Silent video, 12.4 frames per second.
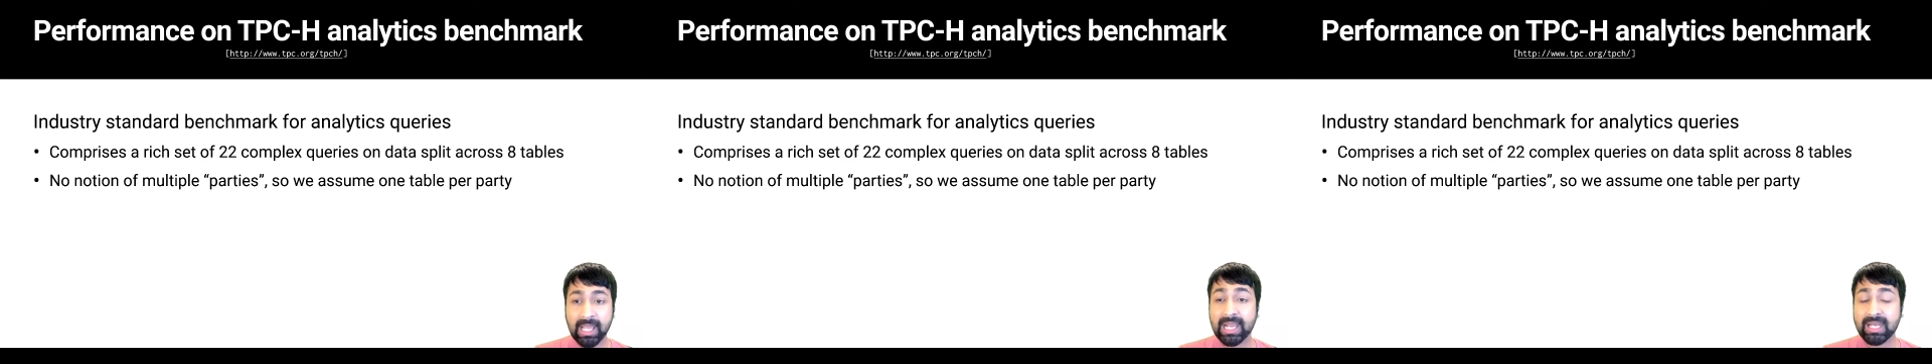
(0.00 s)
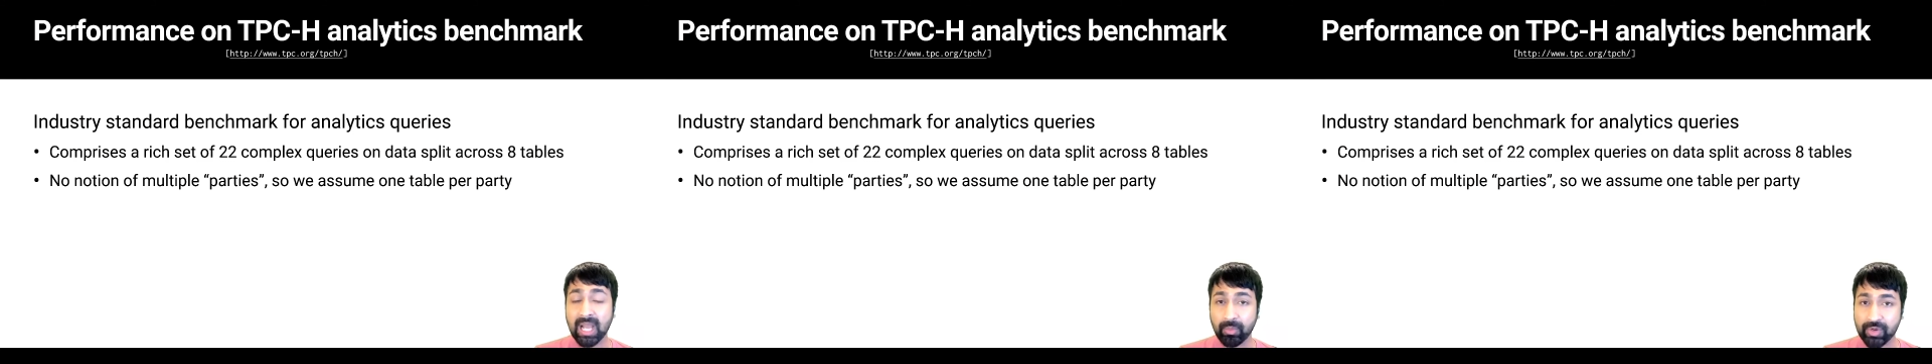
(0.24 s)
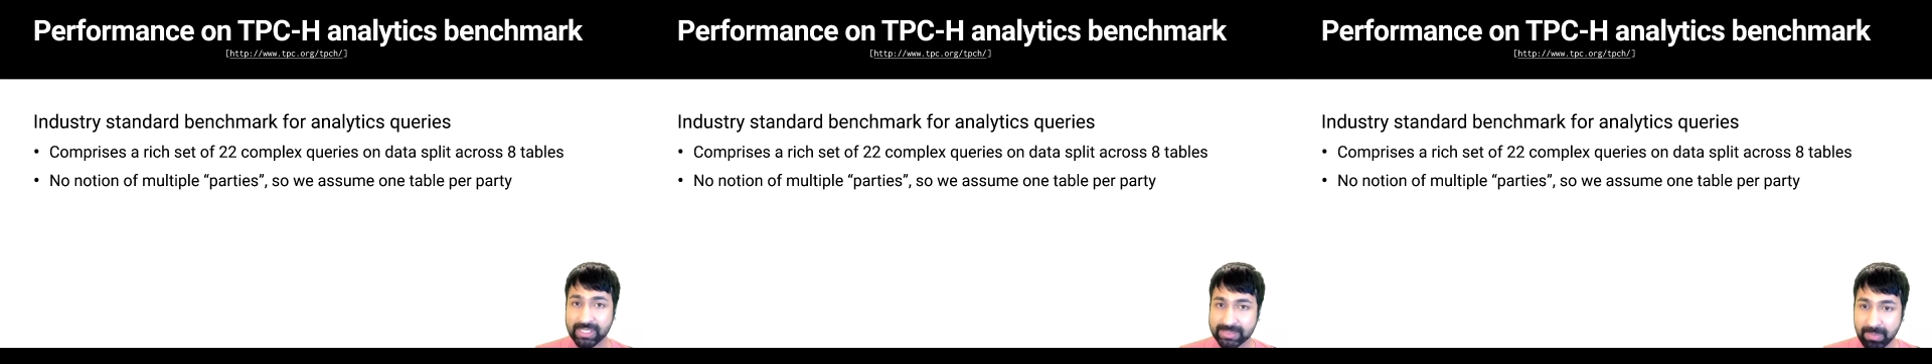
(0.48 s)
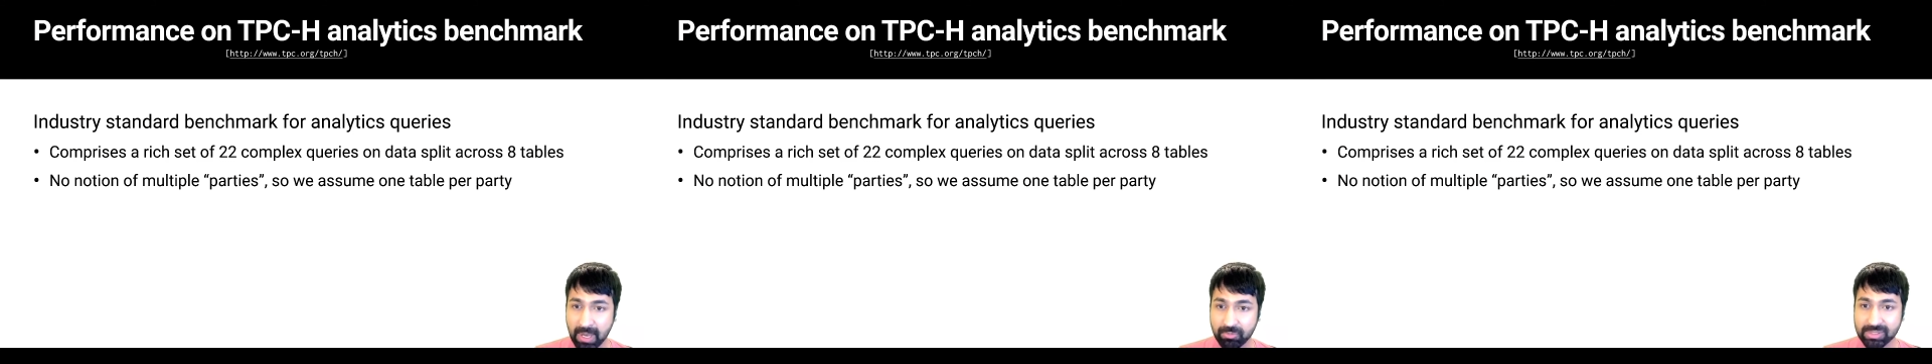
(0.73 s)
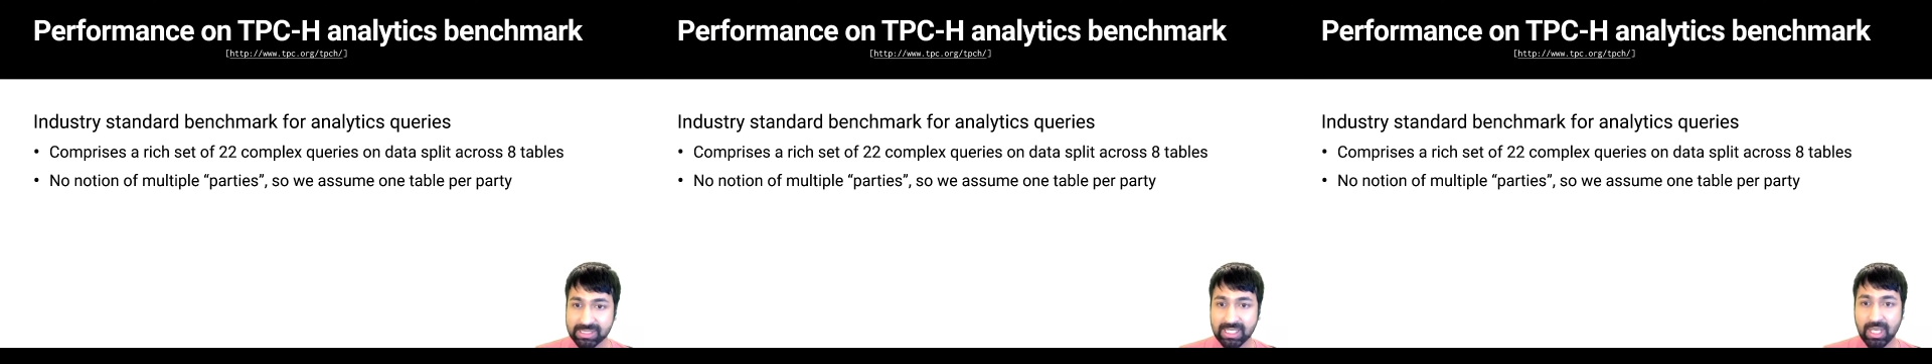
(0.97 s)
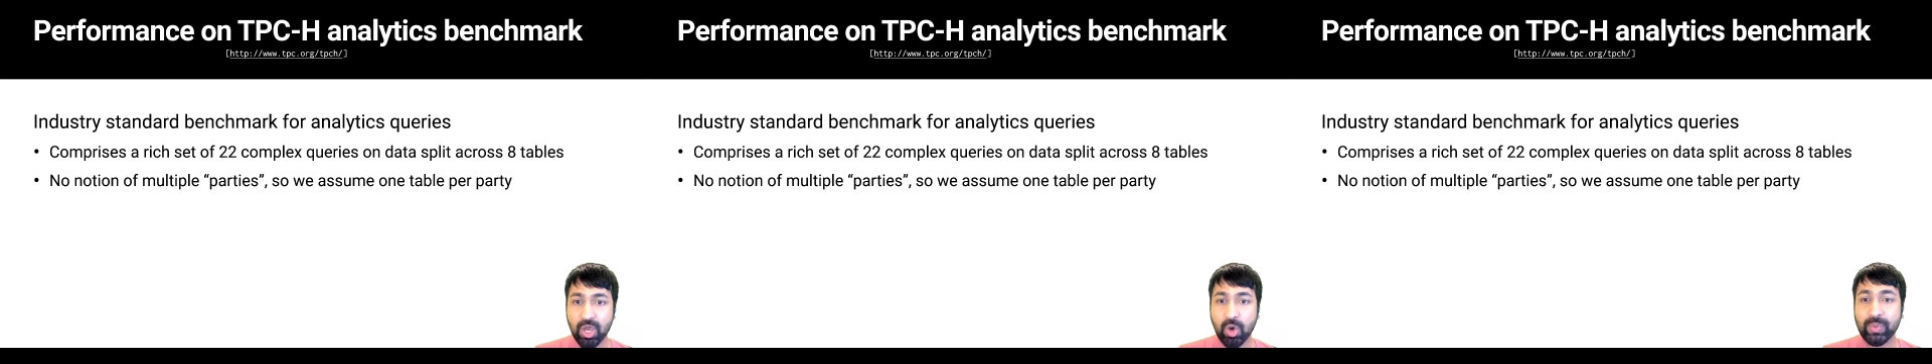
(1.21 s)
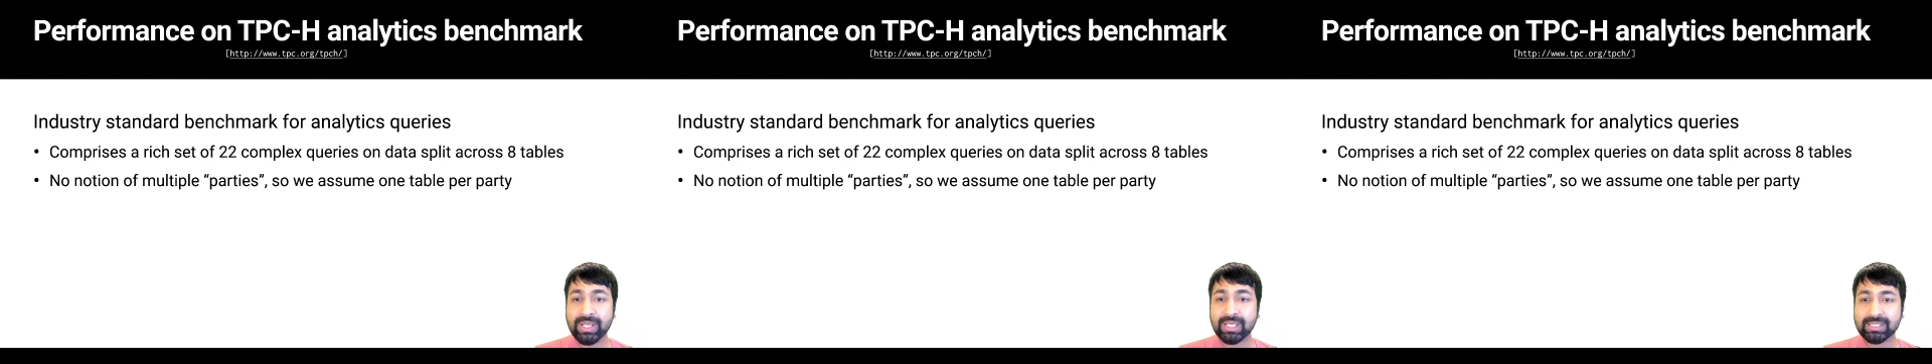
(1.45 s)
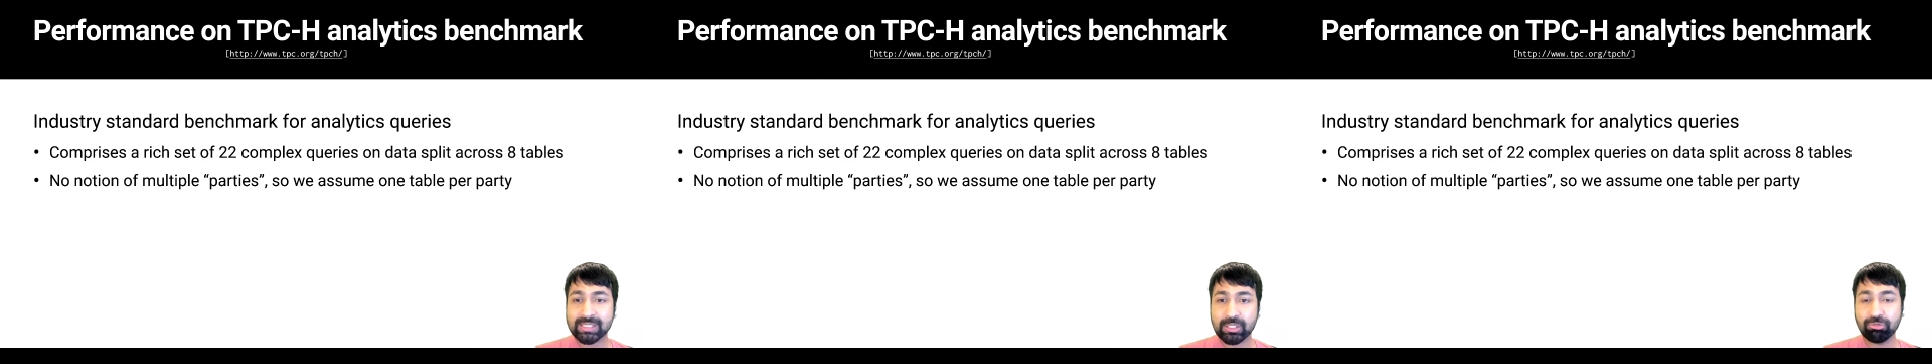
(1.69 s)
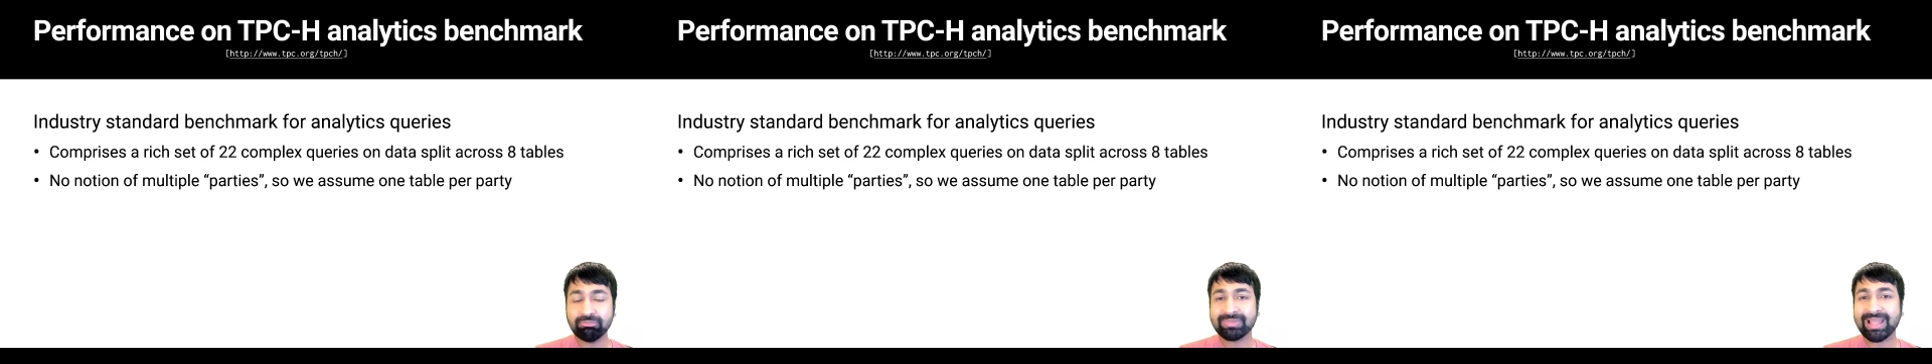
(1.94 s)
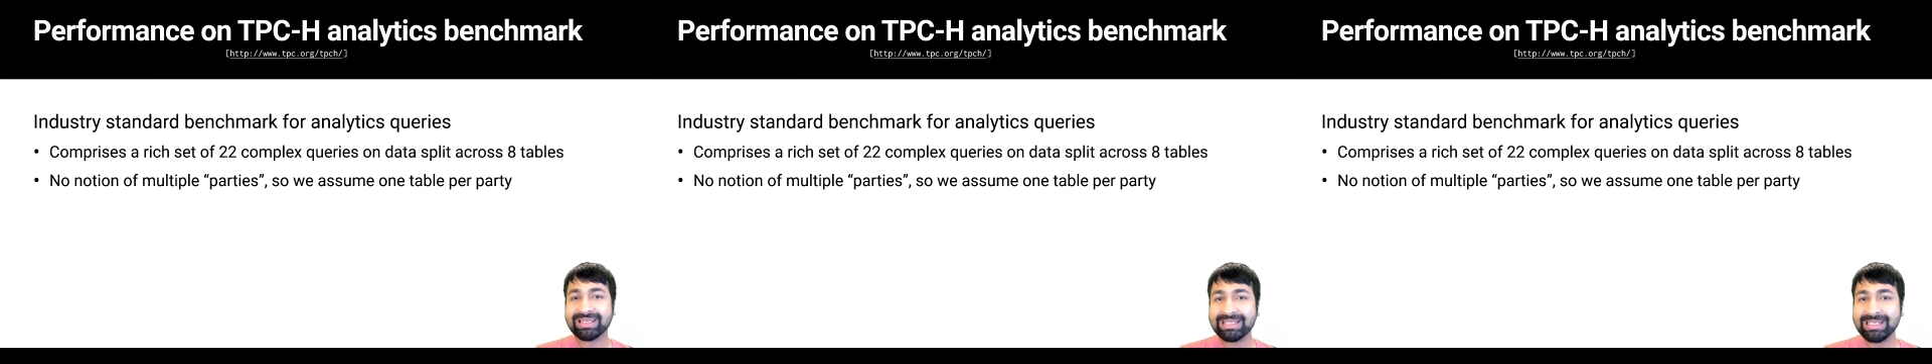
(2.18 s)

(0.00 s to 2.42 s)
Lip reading: In our experiments, we assume that